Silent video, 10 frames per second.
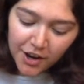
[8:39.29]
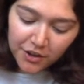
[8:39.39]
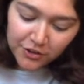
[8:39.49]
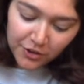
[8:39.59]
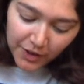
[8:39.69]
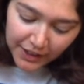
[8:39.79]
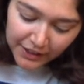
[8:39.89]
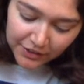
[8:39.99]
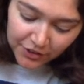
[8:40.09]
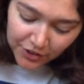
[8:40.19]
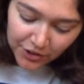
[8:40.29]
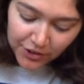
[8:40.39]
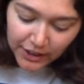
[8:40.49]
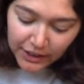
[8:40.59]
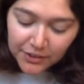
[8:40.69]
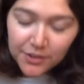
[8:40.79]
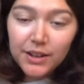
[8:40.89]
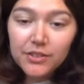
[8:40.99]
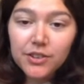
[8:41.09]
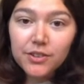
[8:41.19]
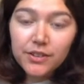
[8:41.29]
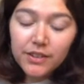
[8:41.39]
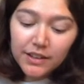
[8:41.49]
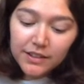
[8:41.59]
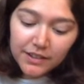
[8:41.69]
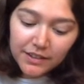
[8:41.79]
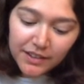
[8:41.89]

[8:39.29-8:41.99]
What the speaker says: So I can just cancel out those 6's,